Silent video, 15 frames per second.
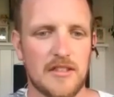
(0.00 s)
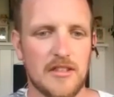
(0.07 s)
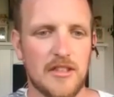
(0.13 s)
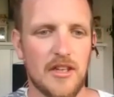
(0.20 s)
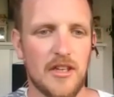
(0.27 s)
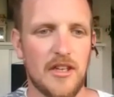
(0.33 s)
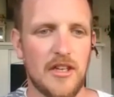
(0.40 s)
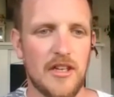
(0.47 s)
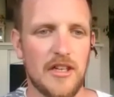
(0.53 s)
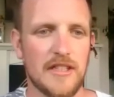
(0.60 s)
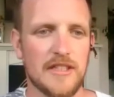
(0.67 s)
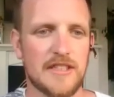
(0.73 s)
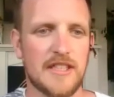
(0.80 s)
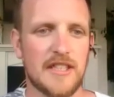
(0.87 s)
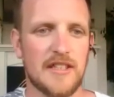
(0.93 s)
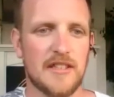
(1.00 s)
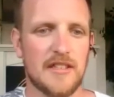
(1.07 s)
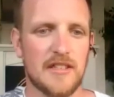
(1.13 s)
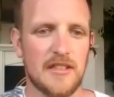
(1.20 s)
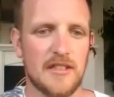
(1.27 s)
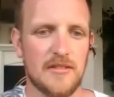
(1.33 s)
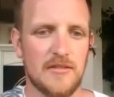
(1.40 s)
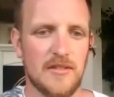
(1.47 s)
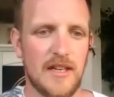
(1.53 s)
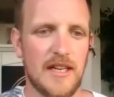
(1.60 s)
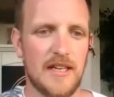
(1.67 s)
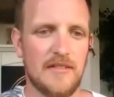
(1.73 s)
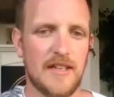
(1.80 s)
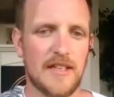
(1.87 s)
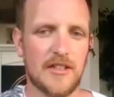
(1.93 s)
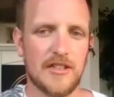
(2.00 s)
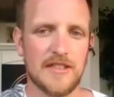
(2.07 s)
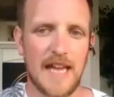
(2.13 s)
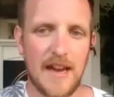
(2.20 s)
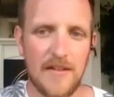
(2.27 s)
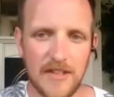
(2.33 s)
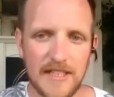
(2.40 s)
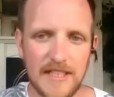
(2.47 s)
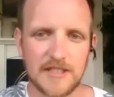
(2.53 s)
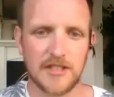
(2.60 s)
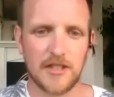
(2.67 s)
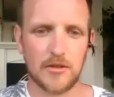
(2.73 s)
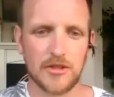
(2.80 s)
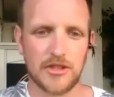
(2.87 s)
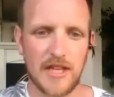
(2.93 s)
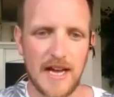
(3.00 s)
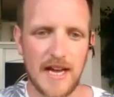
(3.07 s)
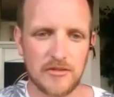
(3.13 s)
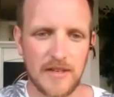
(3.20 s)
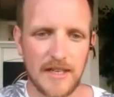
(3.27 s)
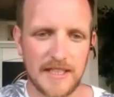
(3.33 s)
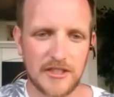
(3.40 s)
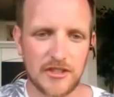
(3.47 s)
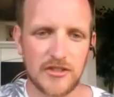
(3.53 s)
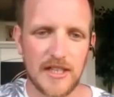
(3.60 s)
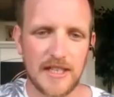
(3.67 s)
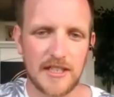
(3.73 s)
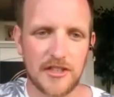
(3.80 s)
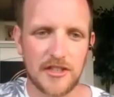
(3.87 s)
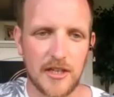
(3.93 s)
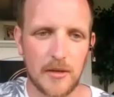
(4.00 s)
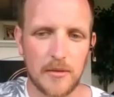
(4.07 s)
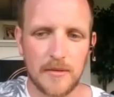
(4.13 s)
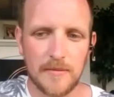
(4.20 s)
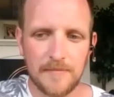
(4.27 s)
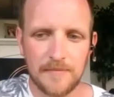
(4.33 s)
Good. Really, really good. Everything into those thighs. Really drill it through.